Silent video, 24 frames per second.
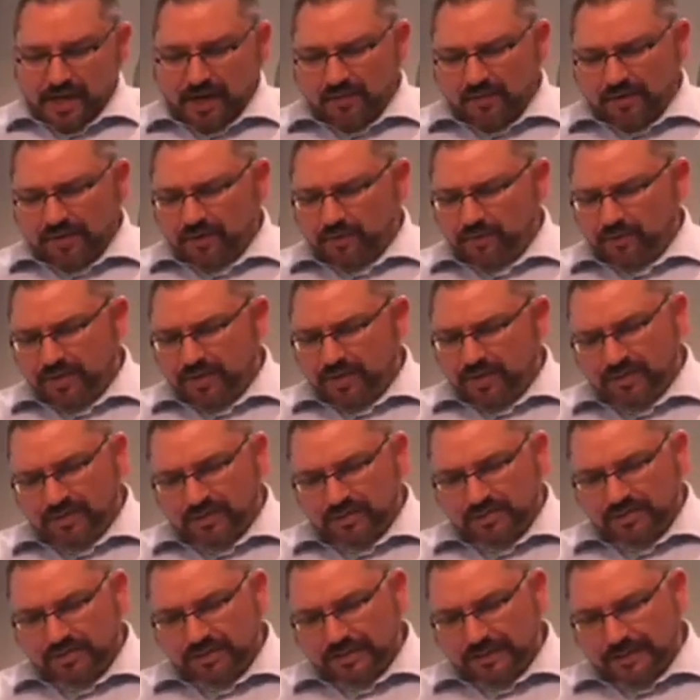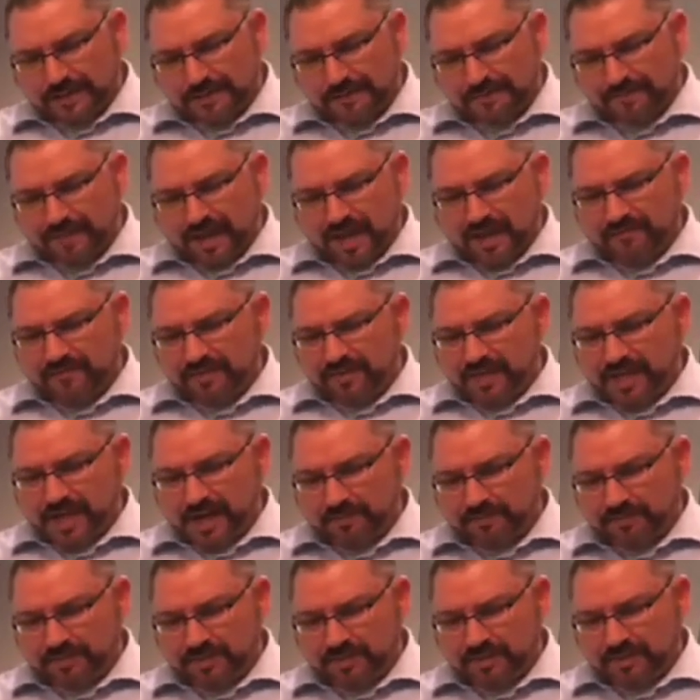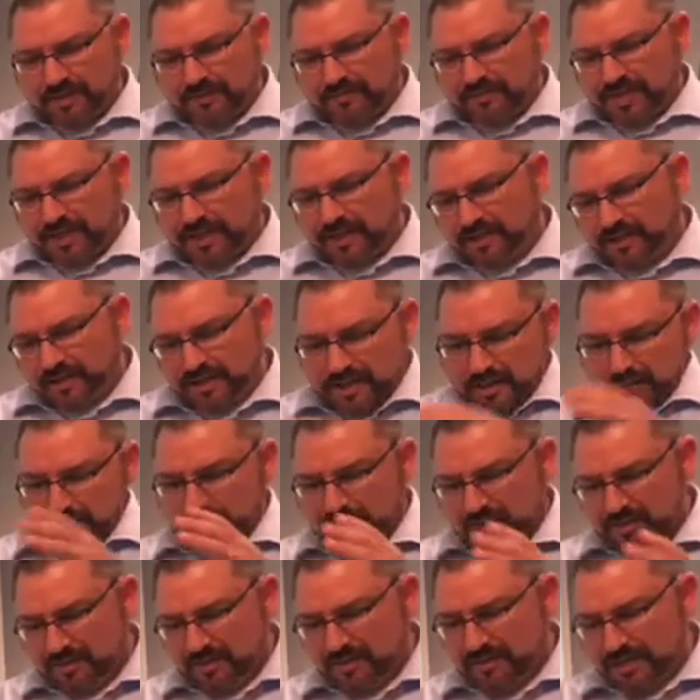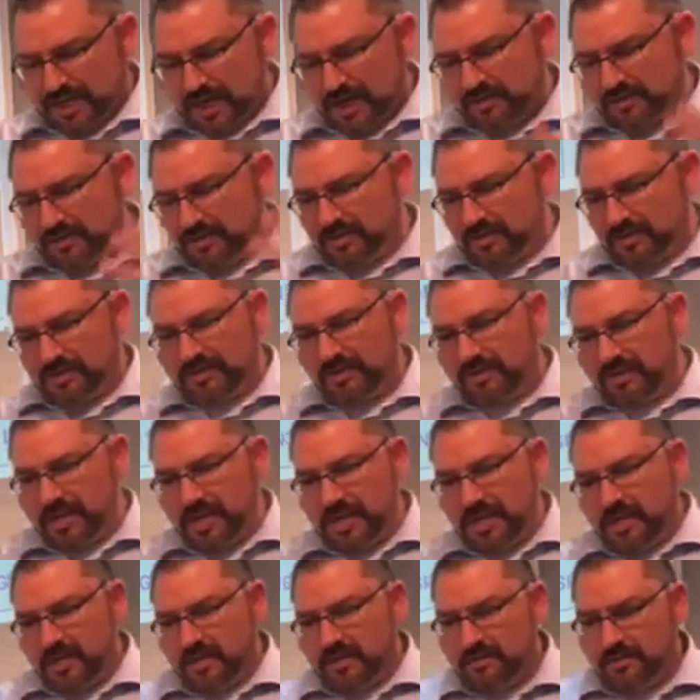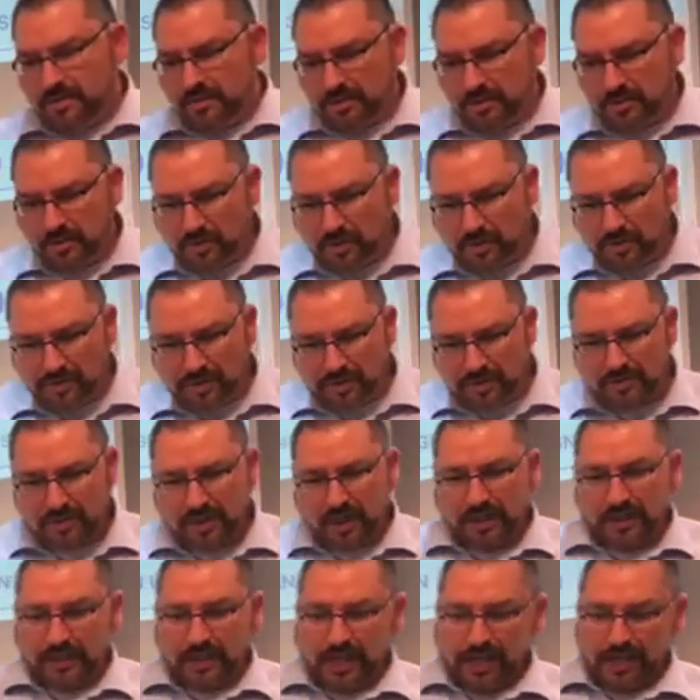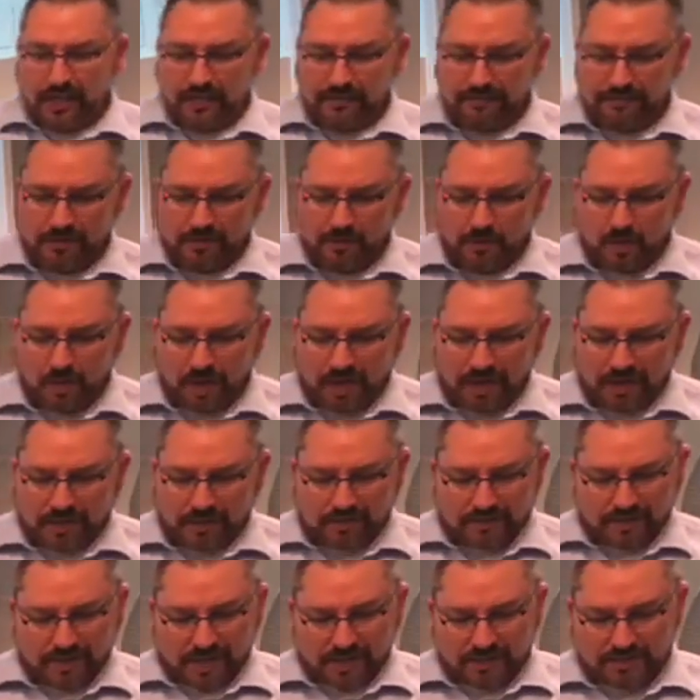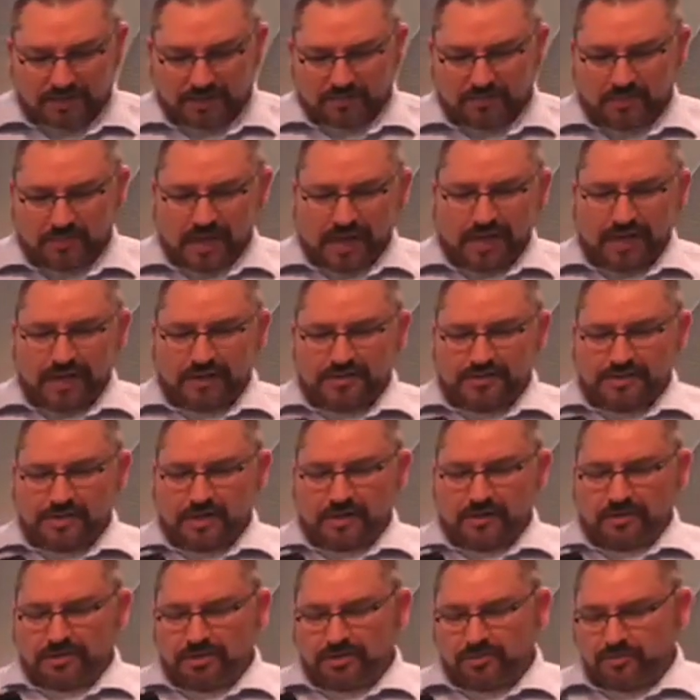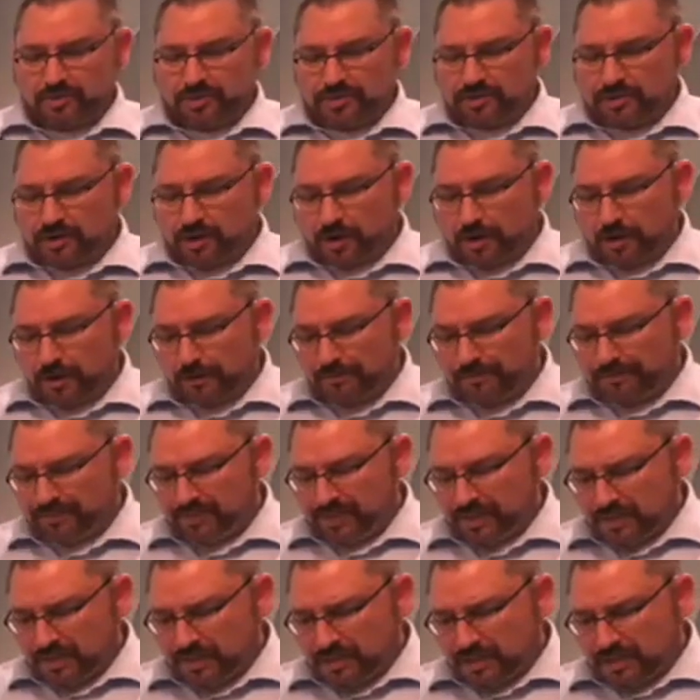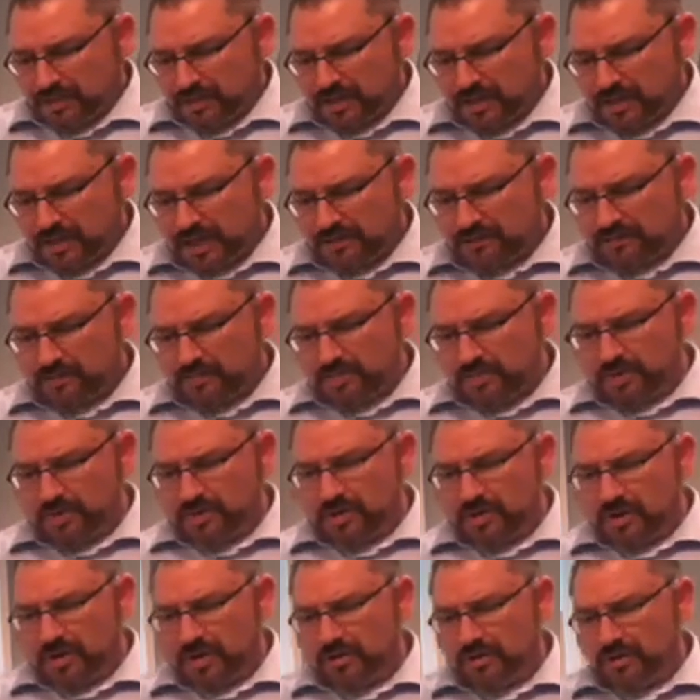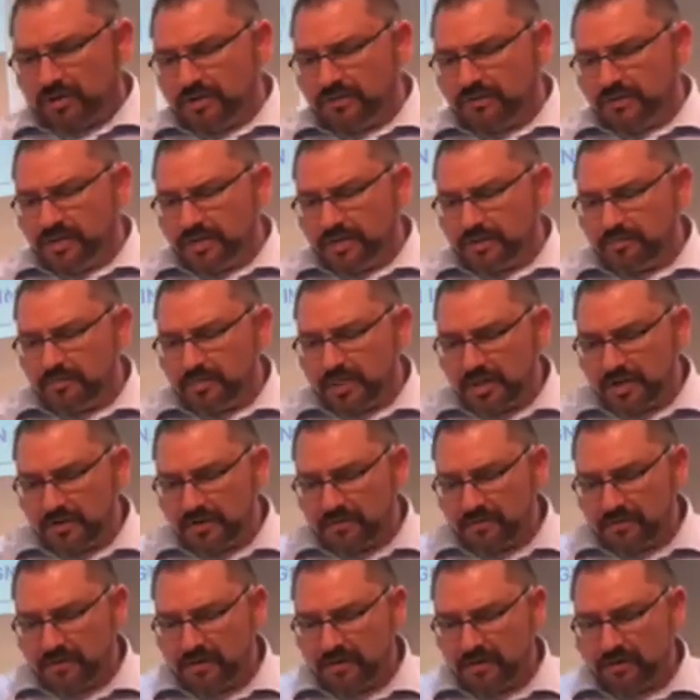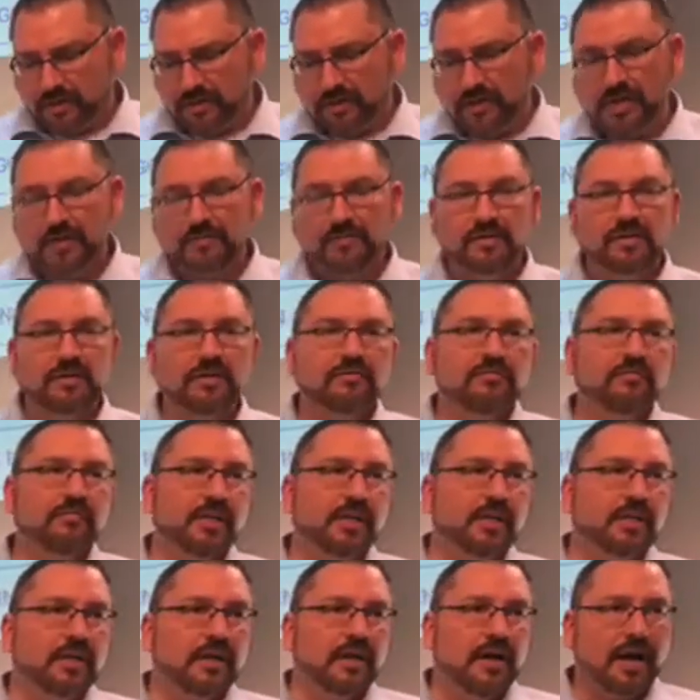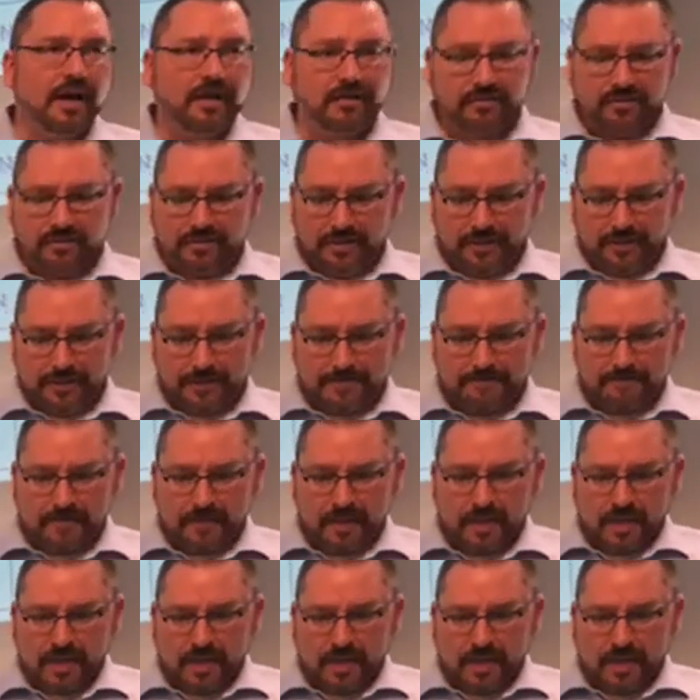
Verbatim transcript: And I want to read this, and uh, I've adapted it. I've taken a couple of these out. You can just Google this online if you want. It's actually by Charles Swindoll uh, out of a book called Living Above the Level of Mediocrity.